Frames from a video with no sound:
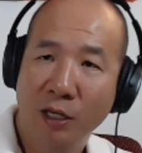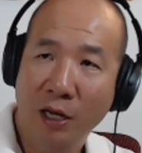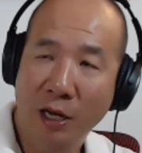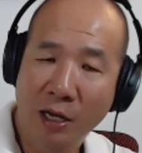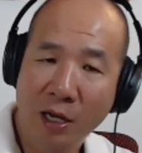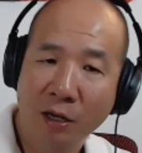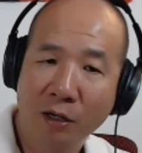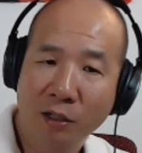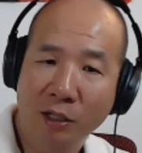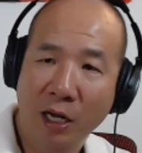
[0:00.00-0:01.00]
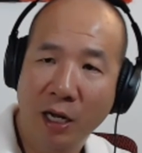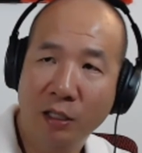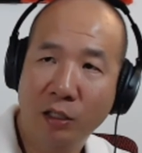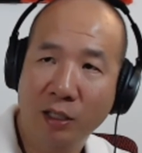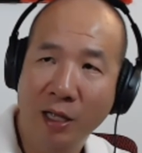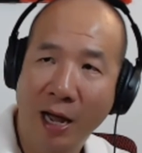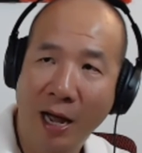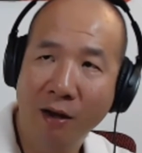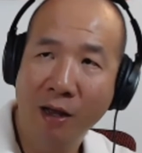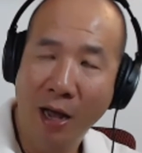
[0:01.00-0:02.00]
and he understands
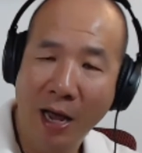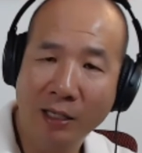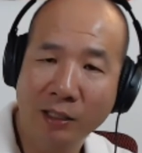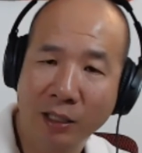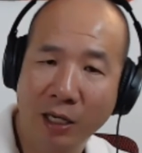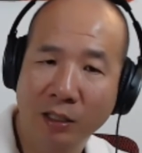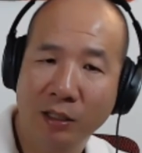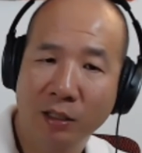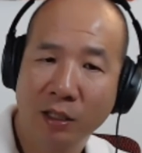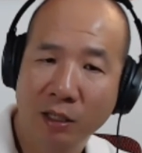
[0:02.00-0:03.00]
how to access